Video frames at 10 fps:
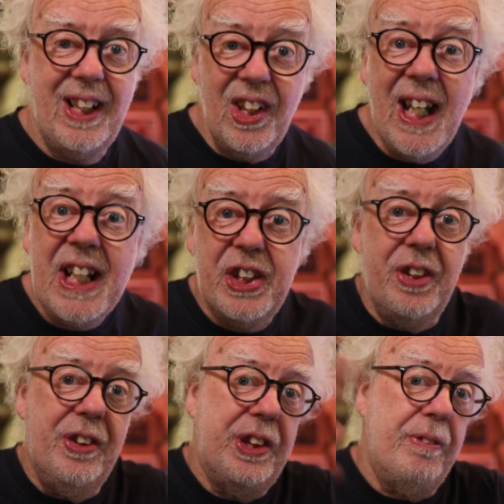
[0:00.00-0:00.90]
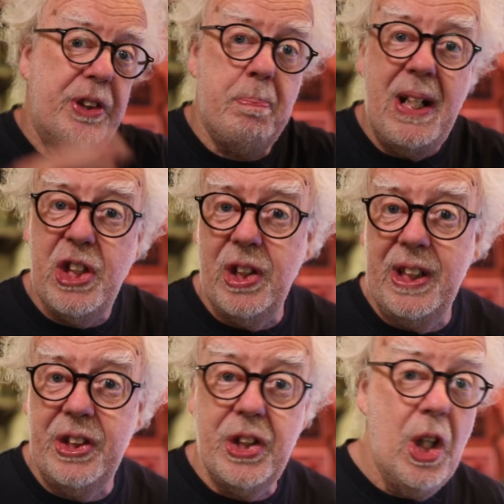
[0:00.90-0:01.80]
collections of
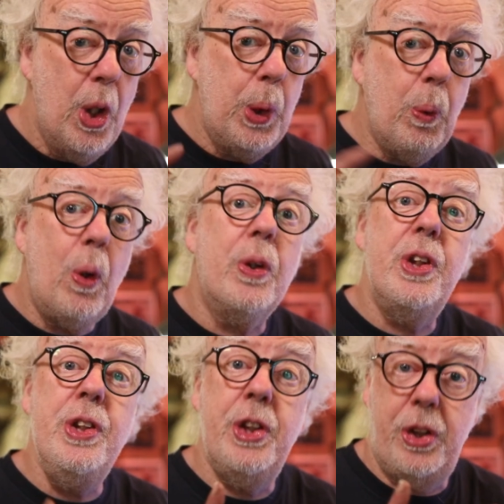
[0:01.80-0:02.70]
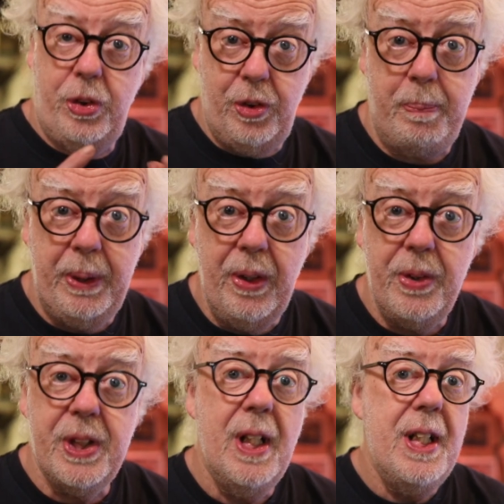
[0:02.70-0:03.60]
specialists who all
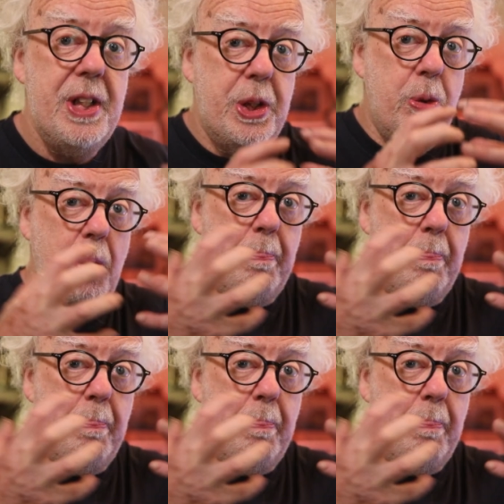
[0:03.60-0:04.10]
contribute to